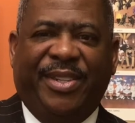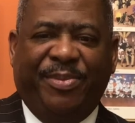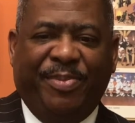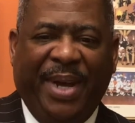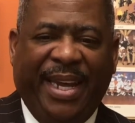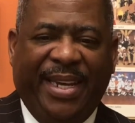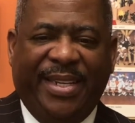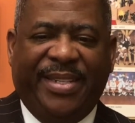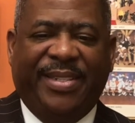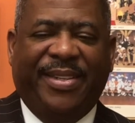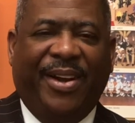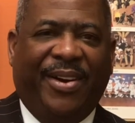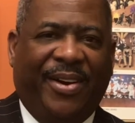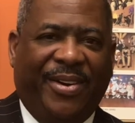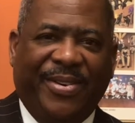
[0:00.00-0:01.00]
based
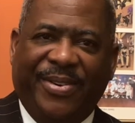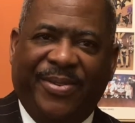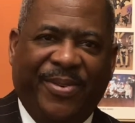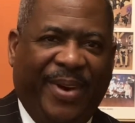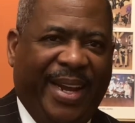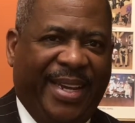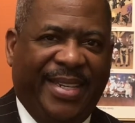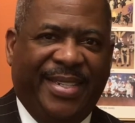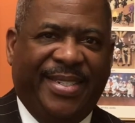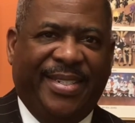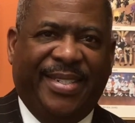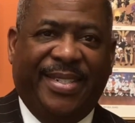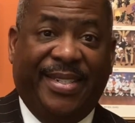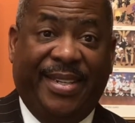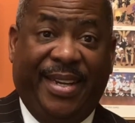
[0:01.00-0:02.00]
on
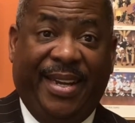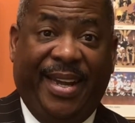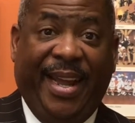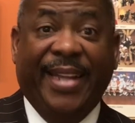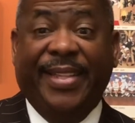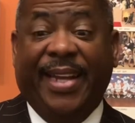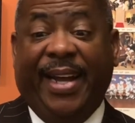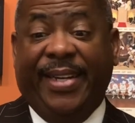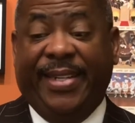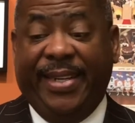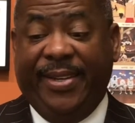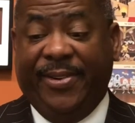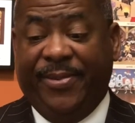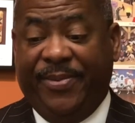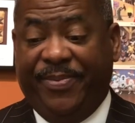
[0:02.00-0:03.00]
grace and not
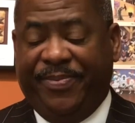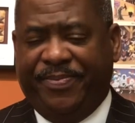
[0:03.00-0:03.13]
guilt.